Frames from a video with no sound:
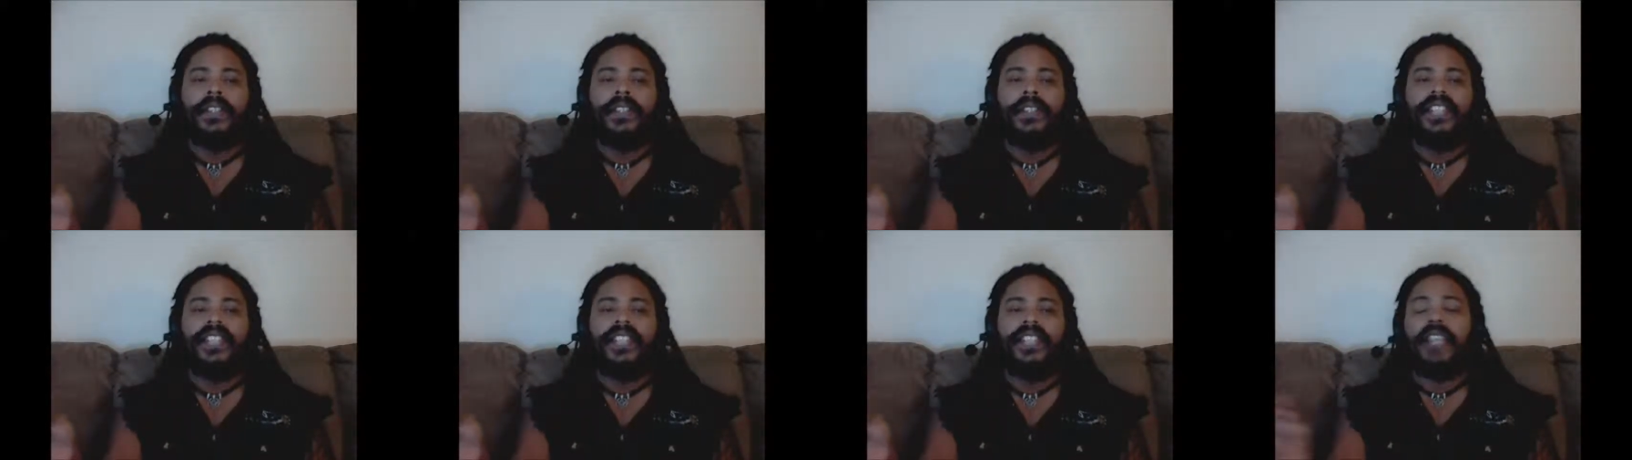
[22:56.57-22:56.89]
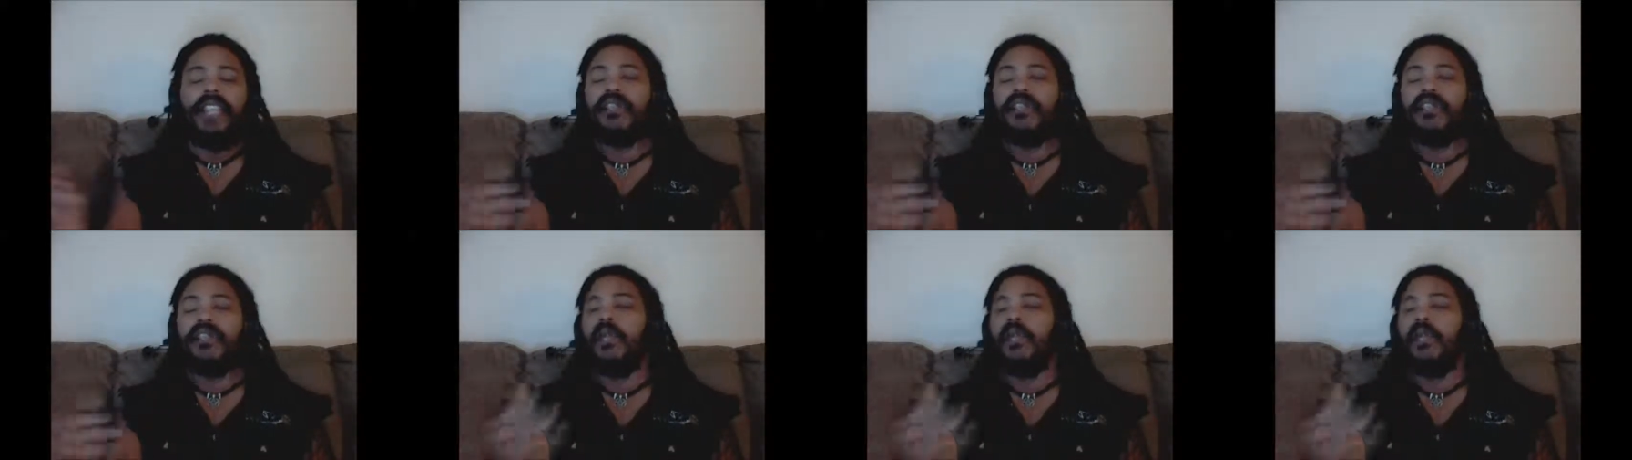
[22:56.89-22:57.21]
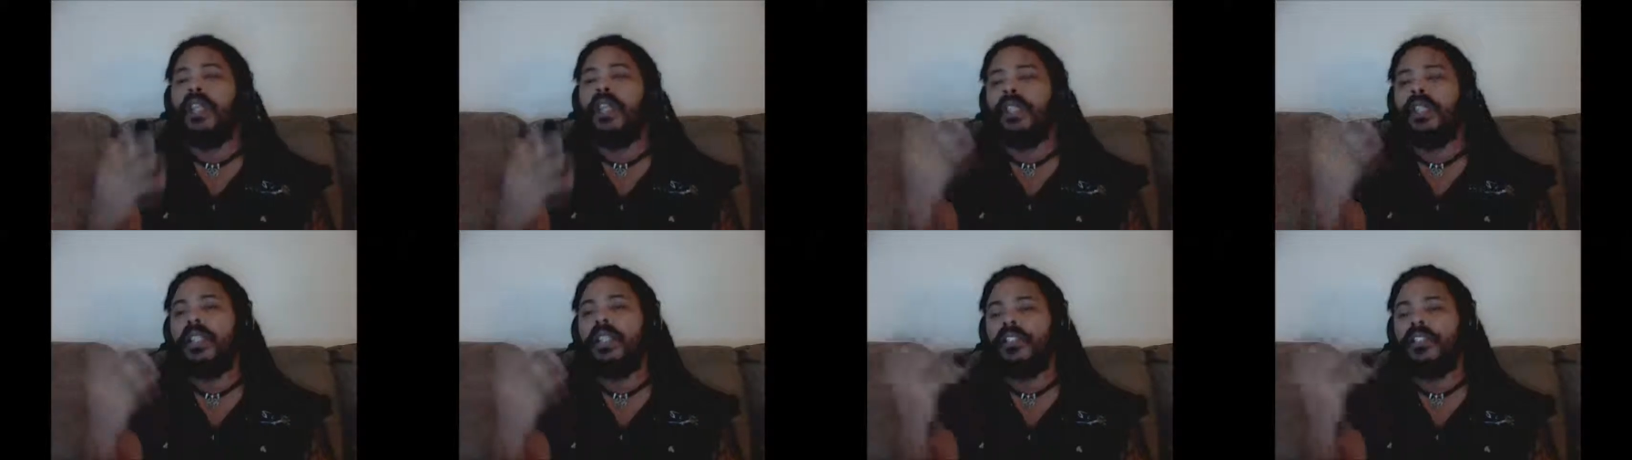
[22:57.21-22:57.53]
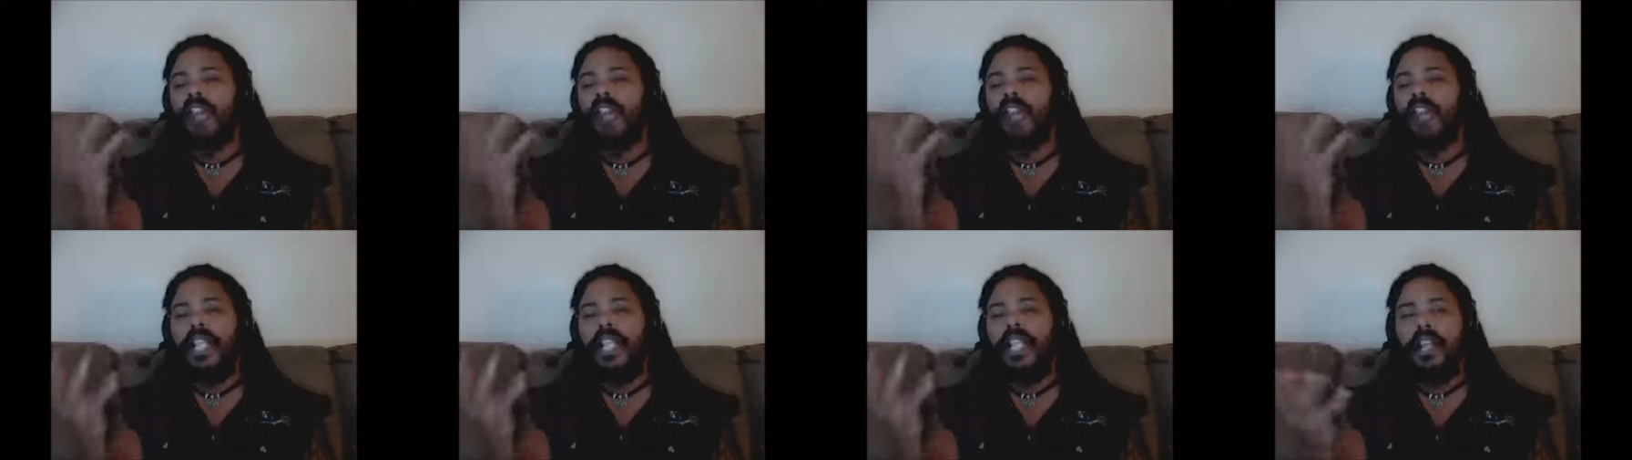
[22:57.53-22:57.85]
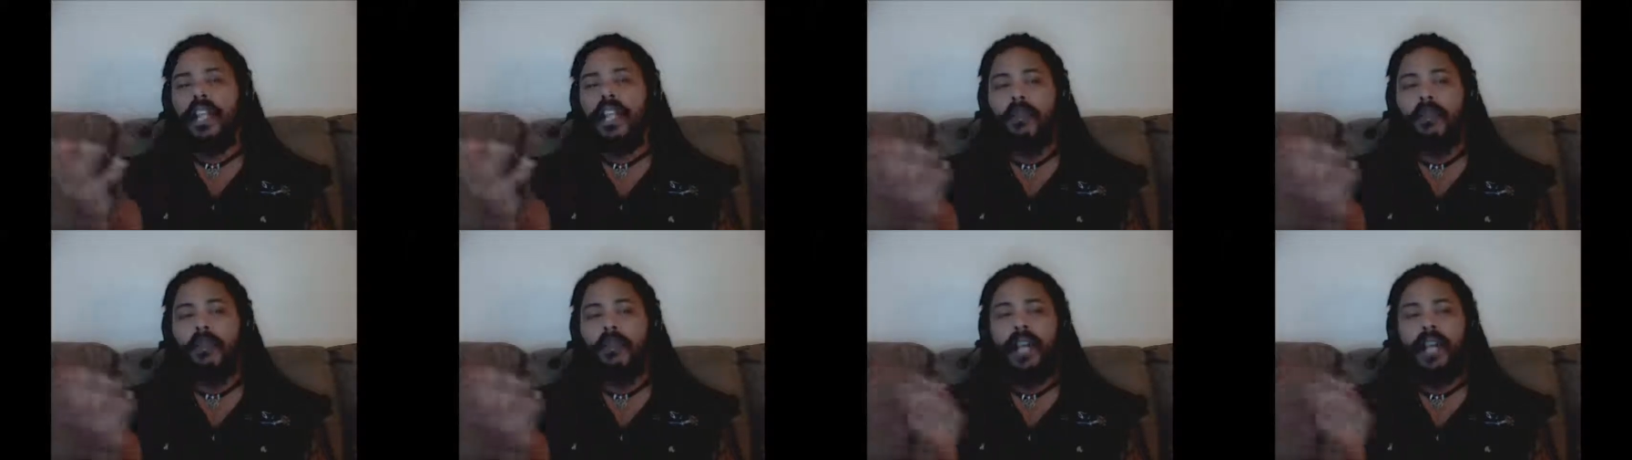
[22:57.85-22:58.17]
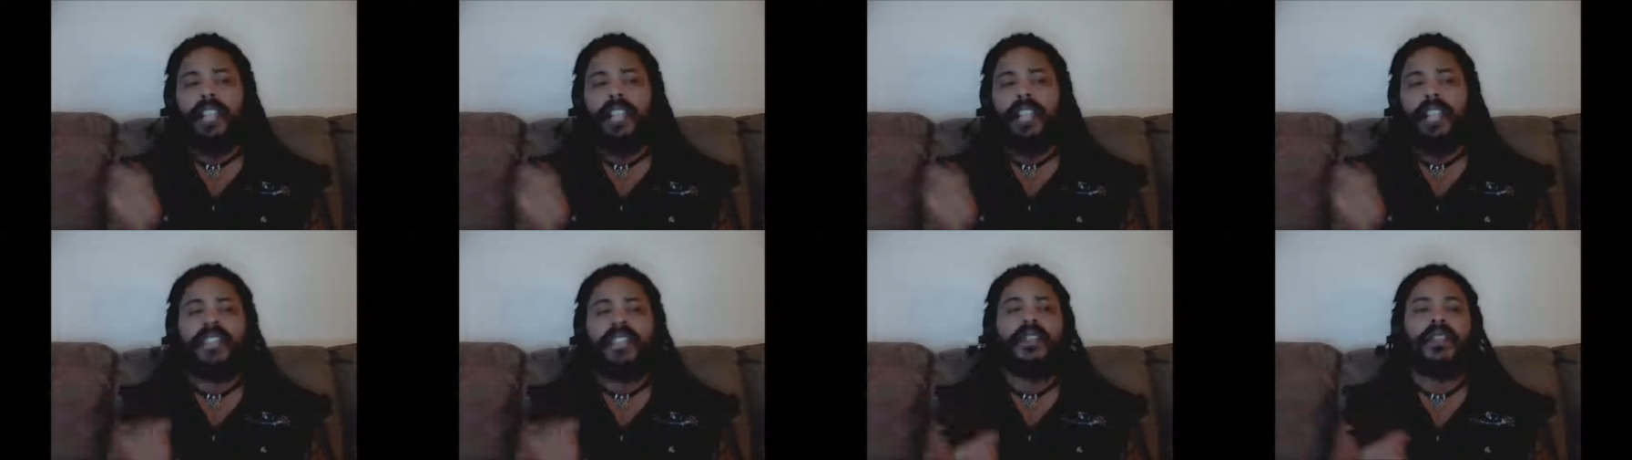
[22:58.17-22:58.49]
say, if you want to draw down
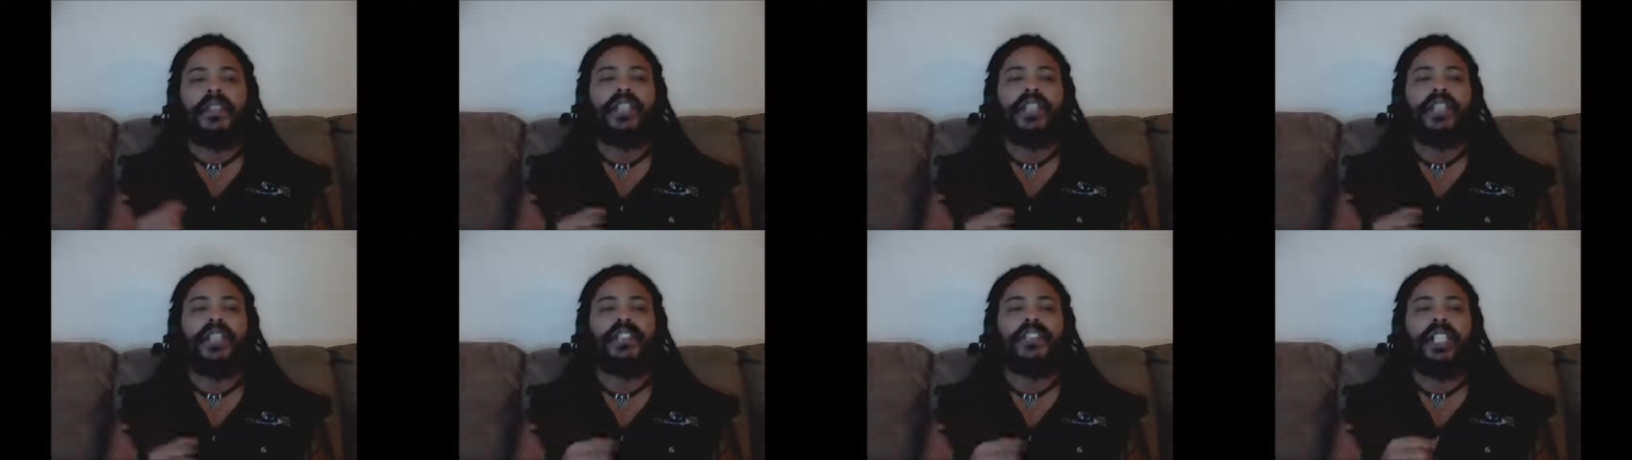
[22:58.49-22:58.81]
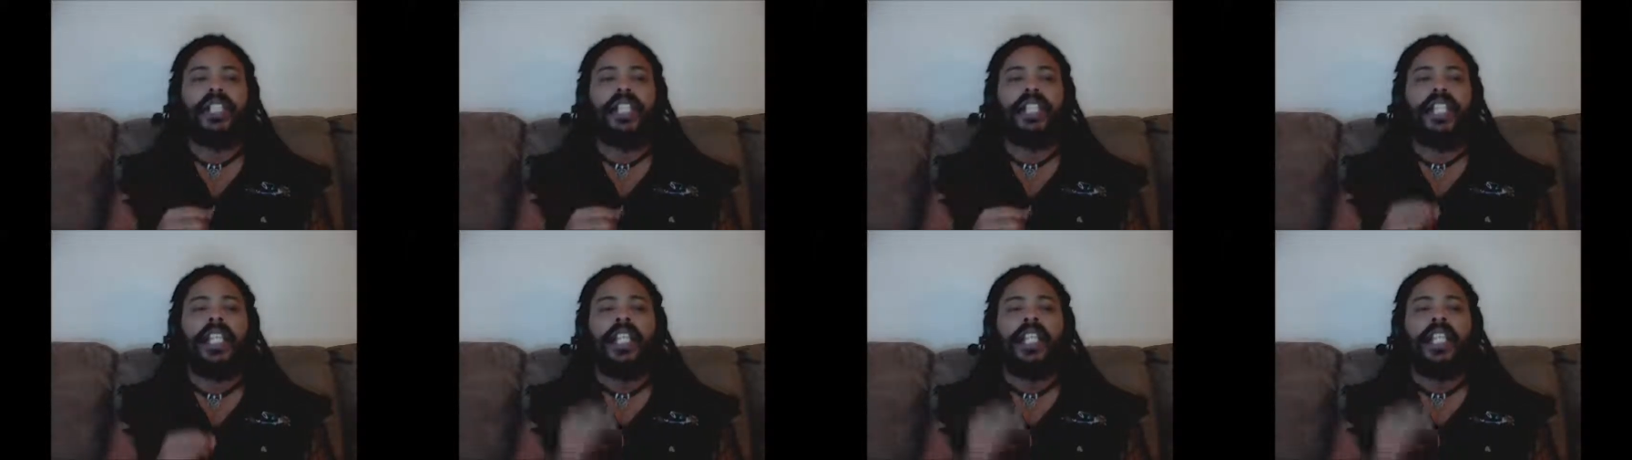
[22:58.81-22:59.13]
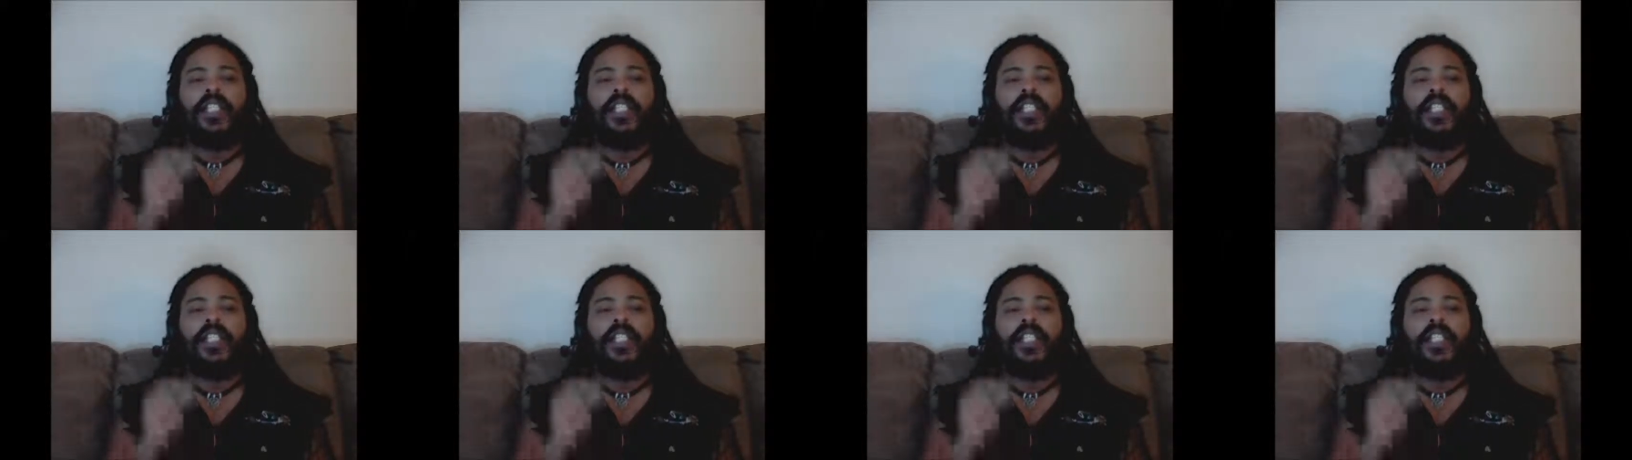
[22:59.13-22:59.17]
positive energy,